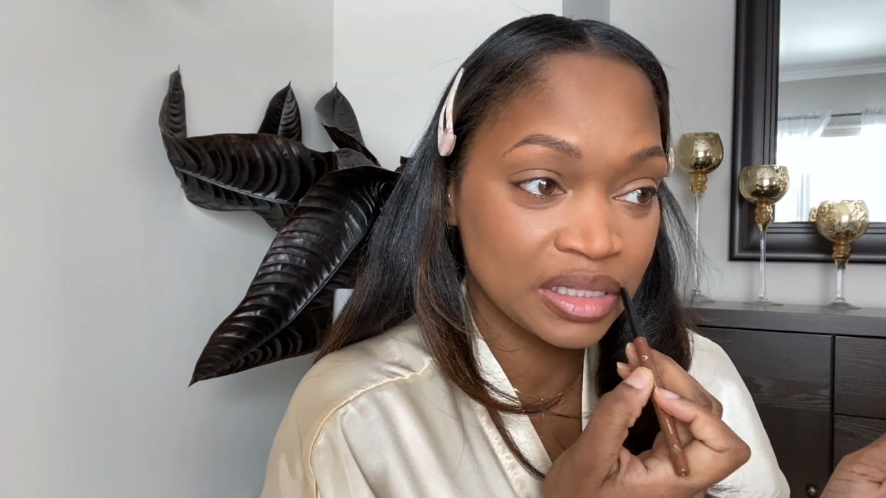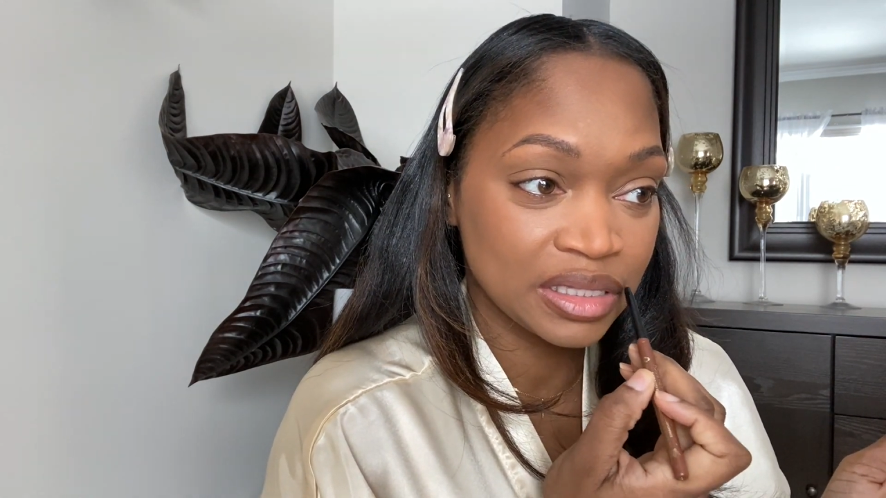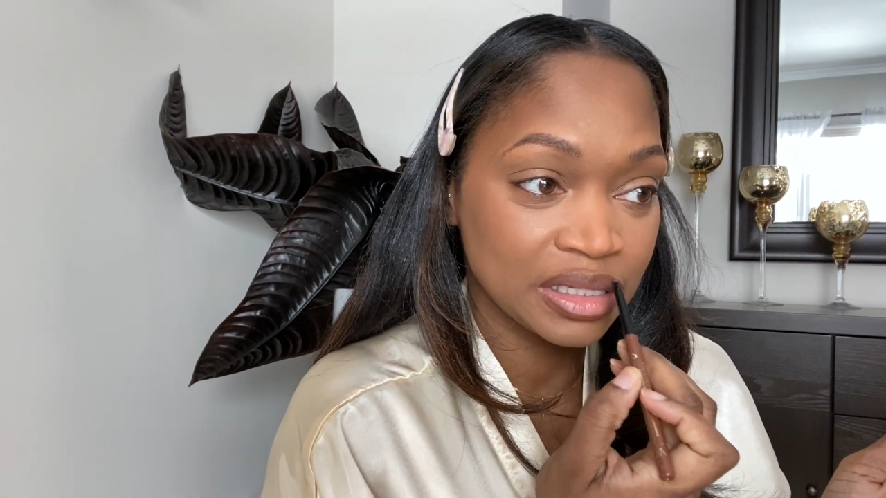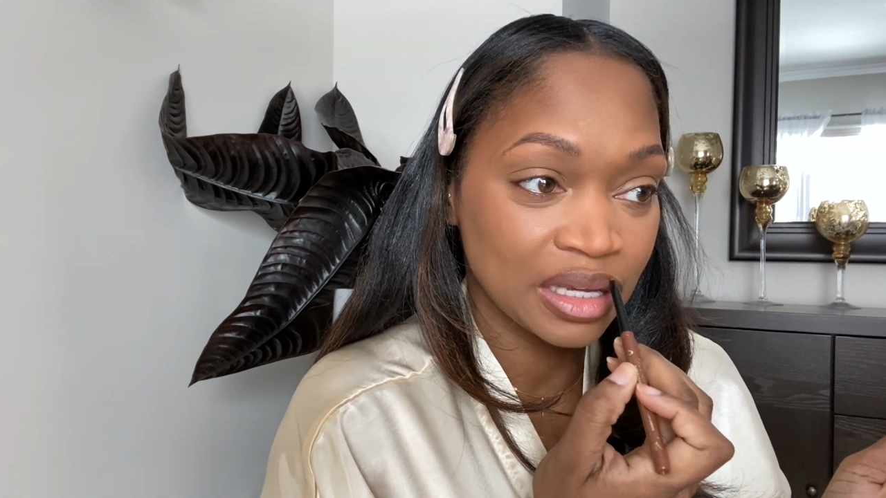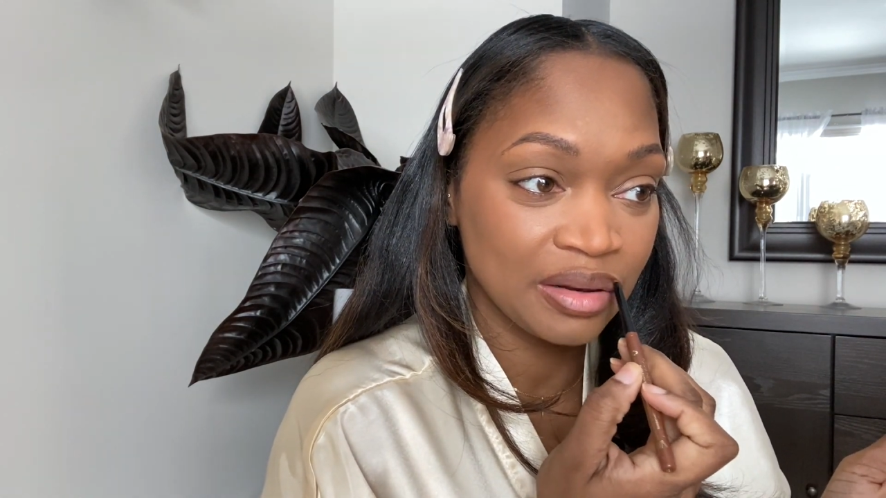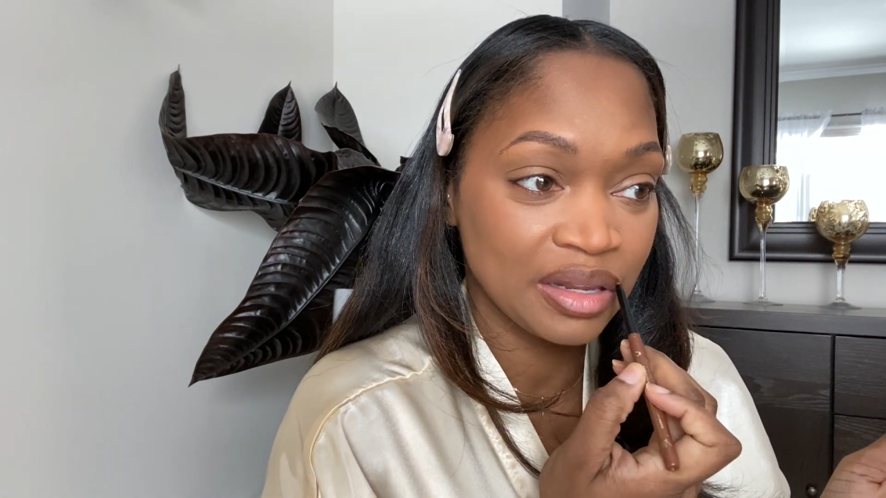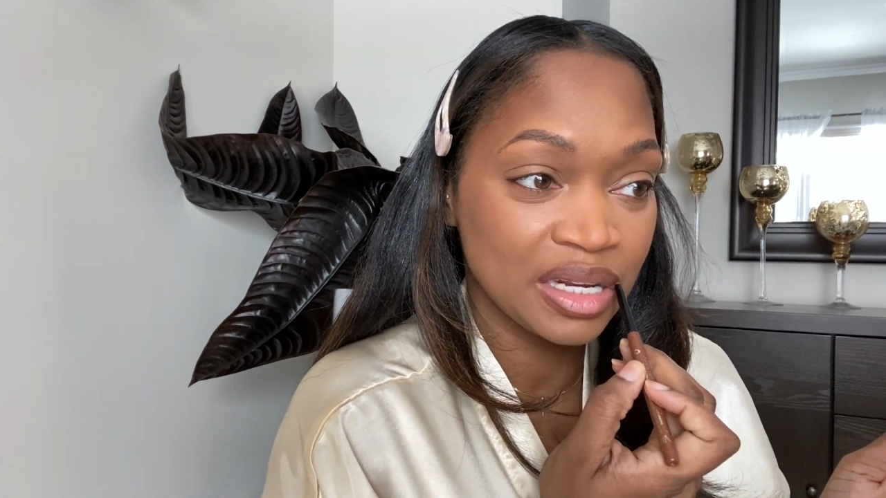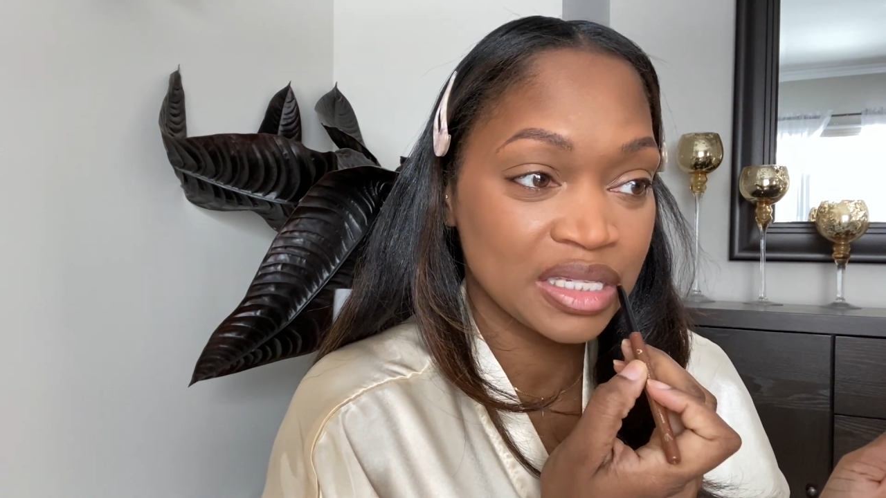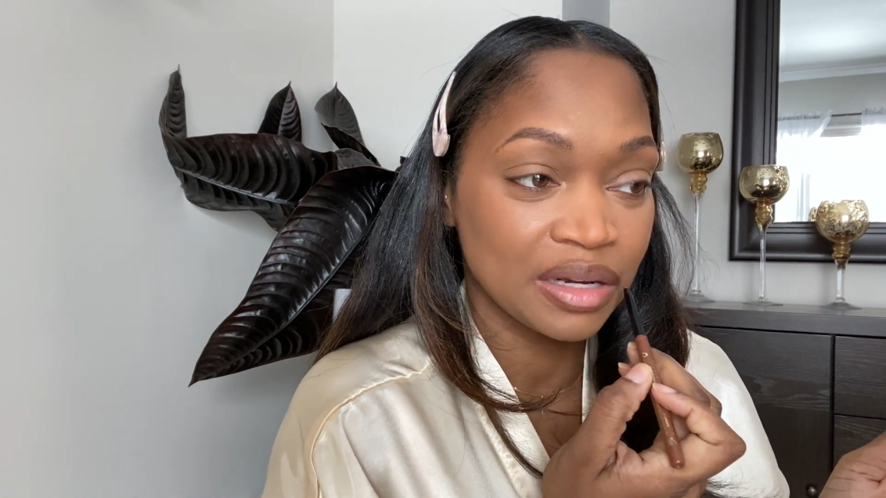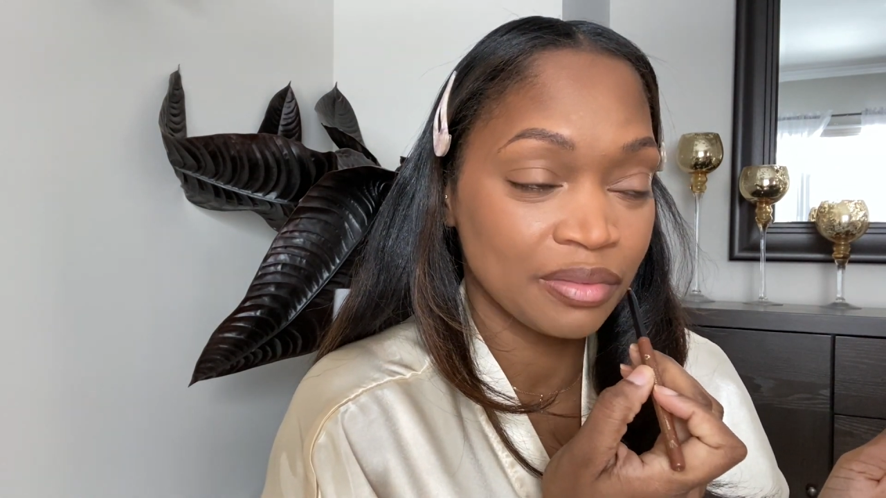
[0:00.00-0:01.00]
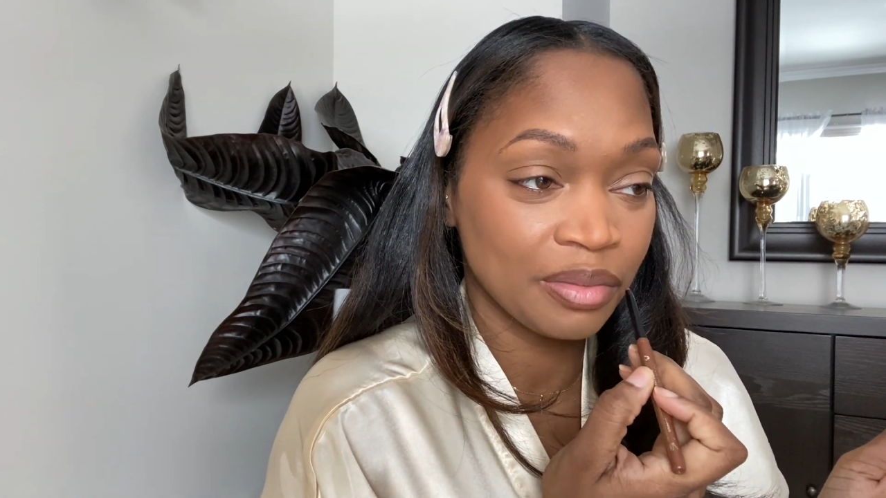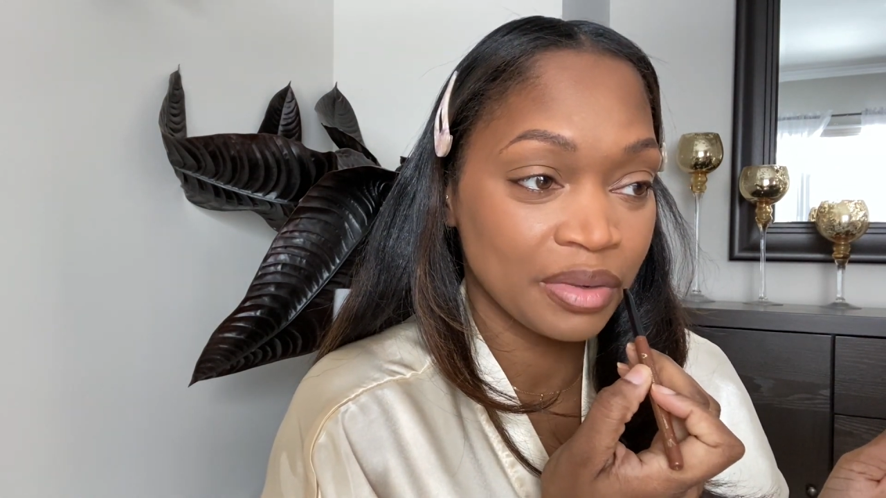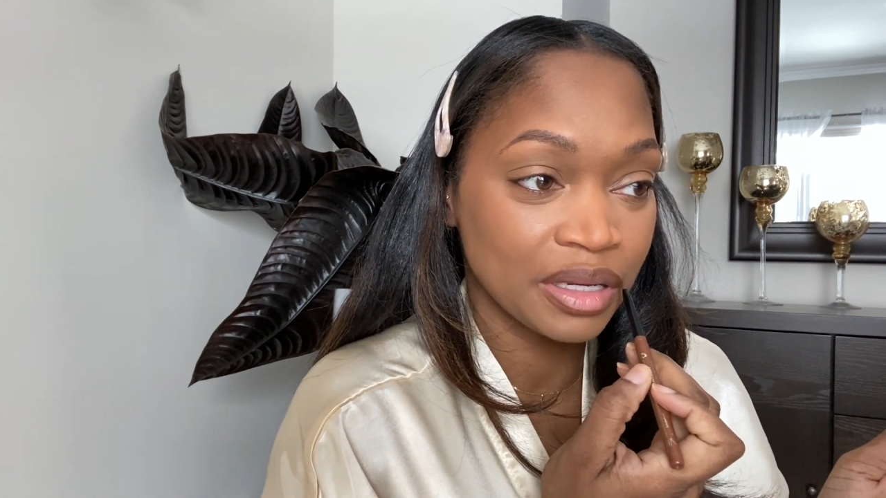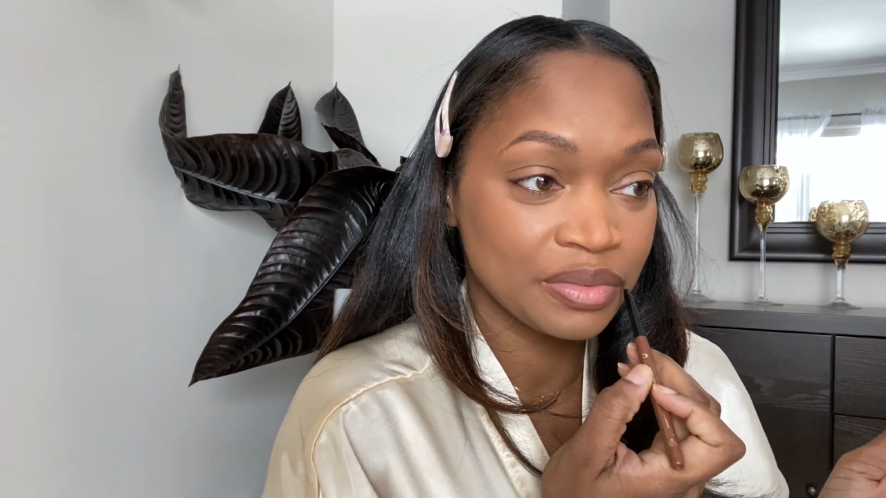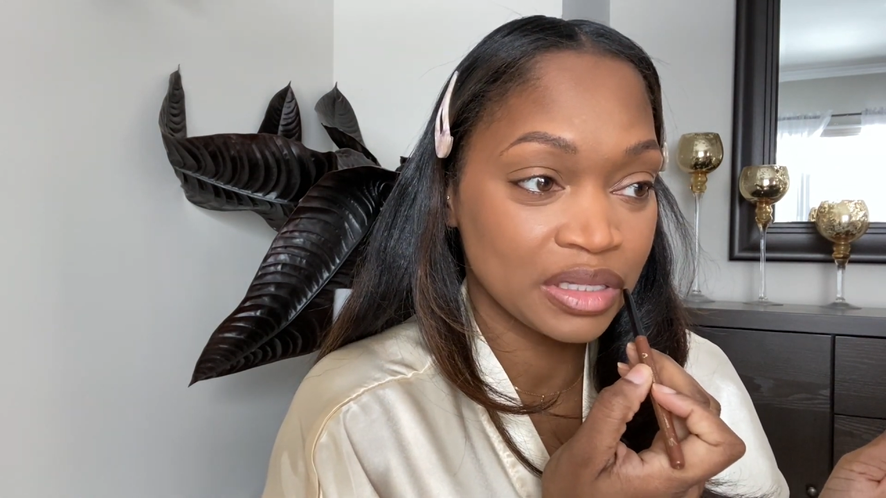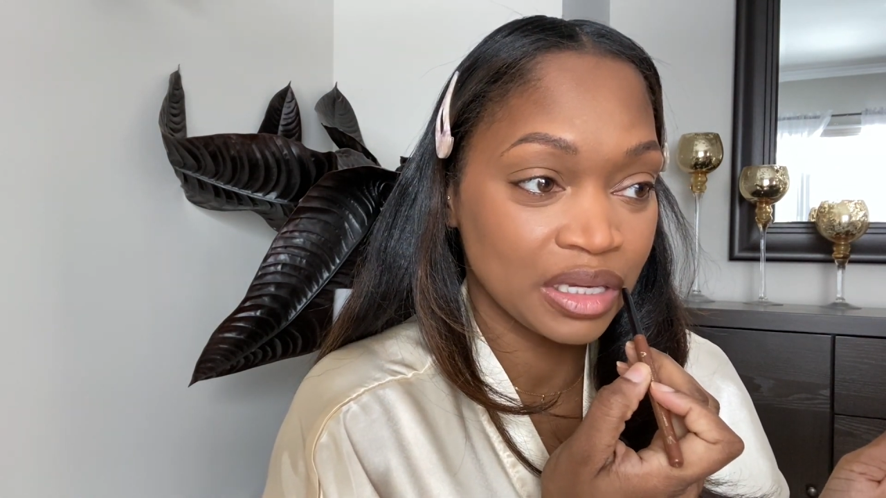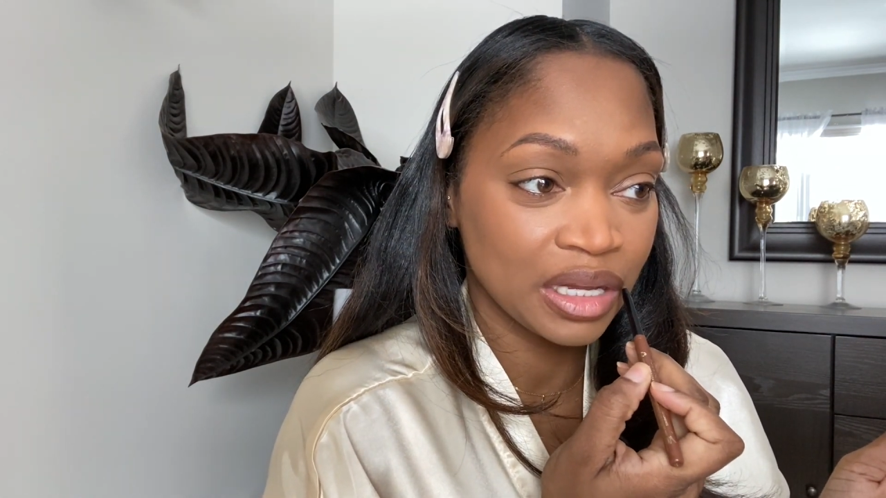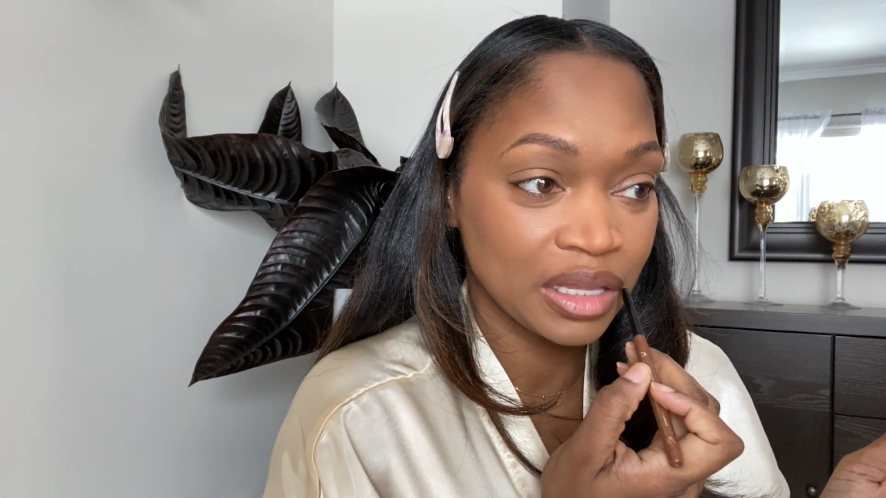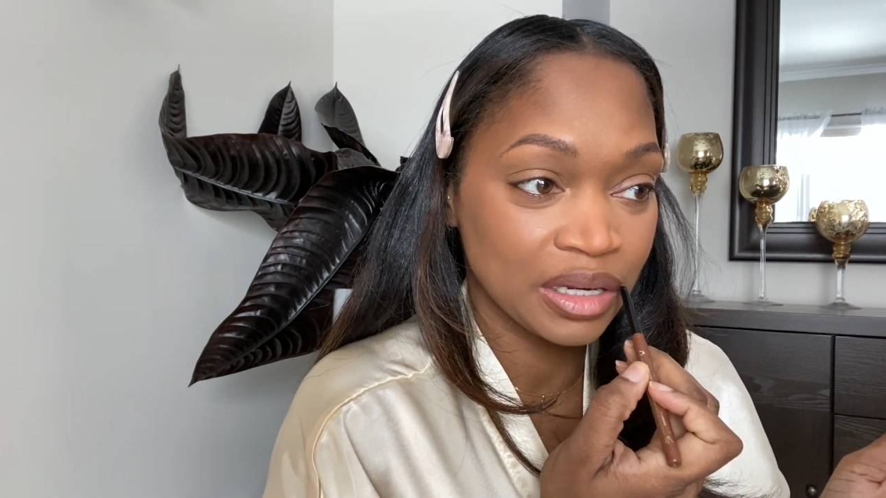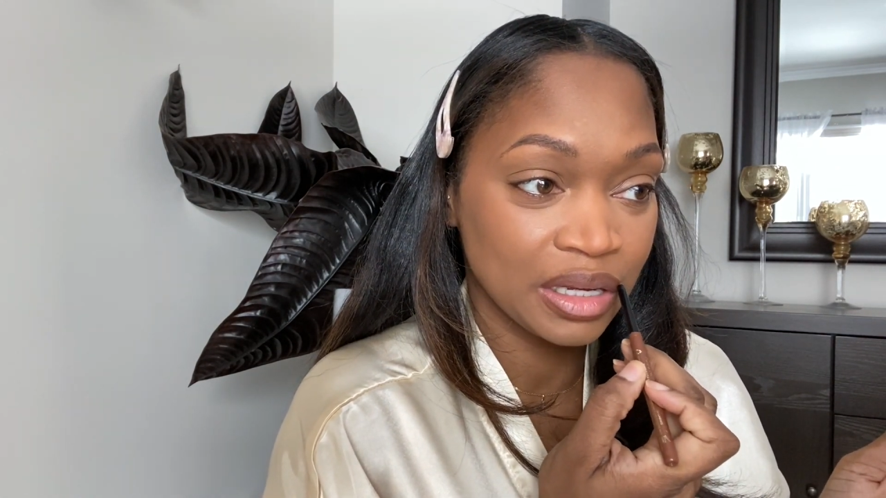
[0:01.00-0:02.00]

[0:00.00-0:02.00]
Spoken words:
10 minutes, I rub my lips together